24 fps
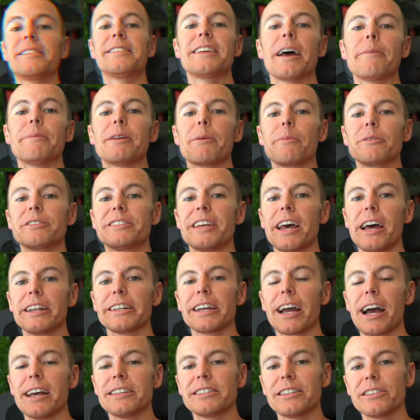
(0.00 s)
step number 10,
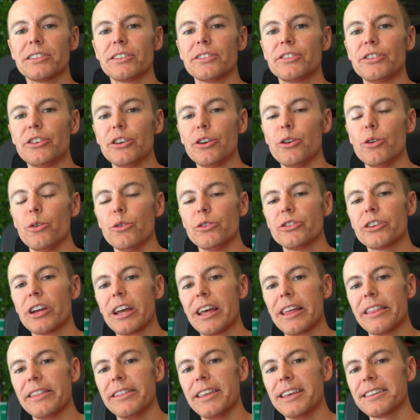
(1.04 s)
guys, this is huge.
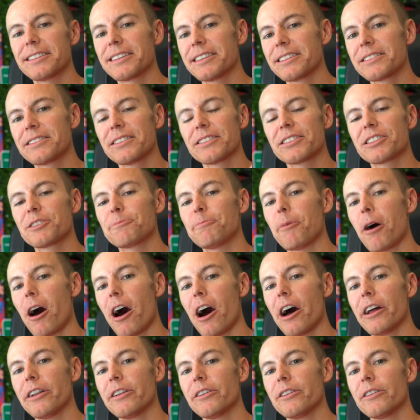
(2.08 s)
This is the
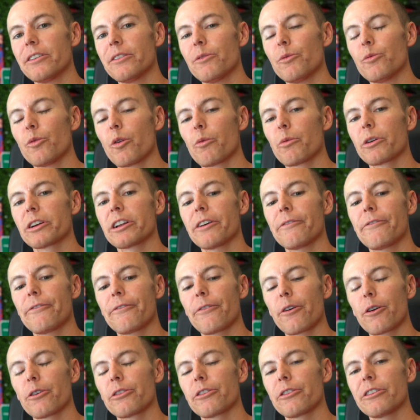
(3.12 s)
spot where we're going to
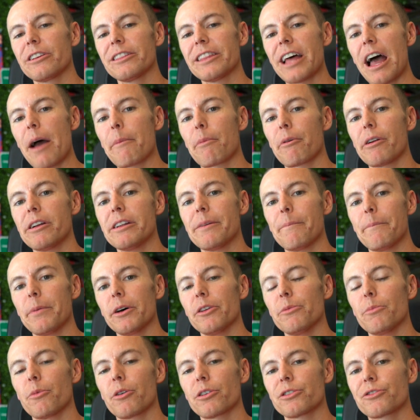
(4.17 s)
further elaborate and
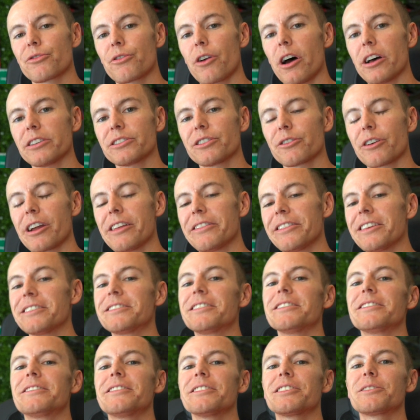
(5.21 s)
build more trust. All right,
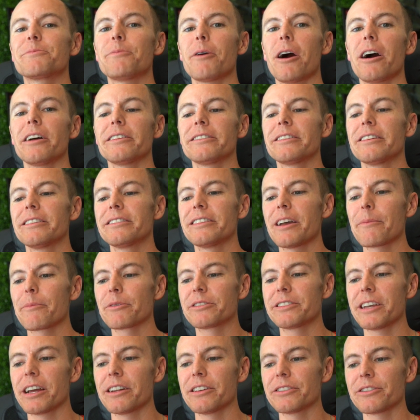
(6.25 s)
this is the spot.
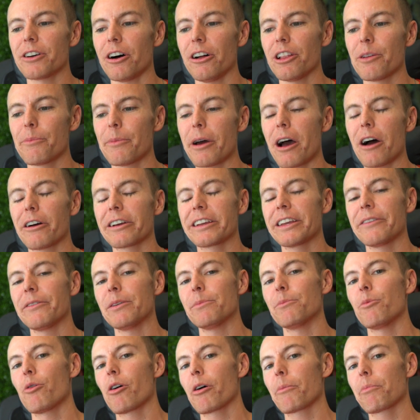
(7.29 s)
Number 10 is all about
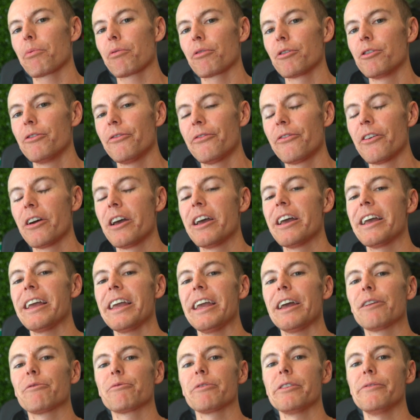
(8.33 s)
giving more proof
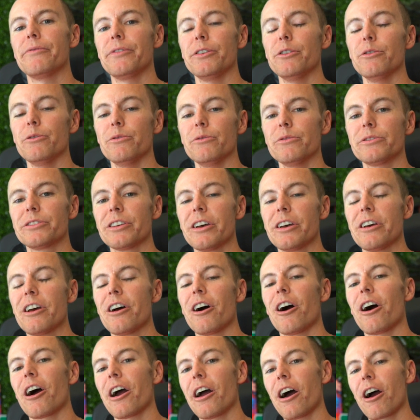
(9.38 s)
and reviews.
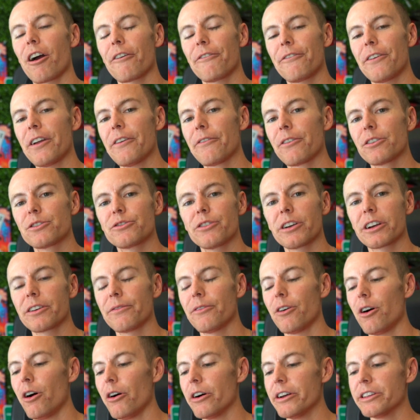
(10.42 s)
All right, our favorite trick
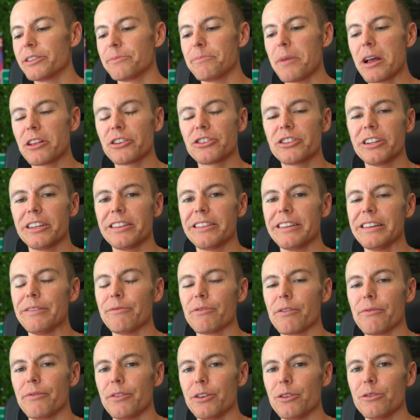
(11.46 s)
of all is mentioning the
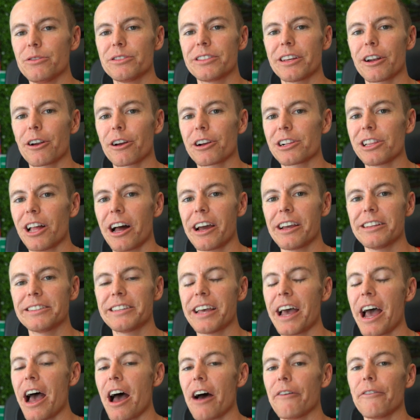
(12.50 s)
reviews that our clients
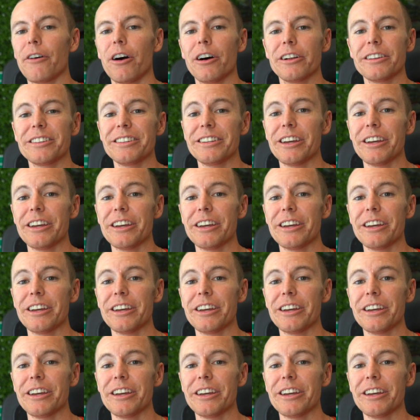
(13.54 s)
have on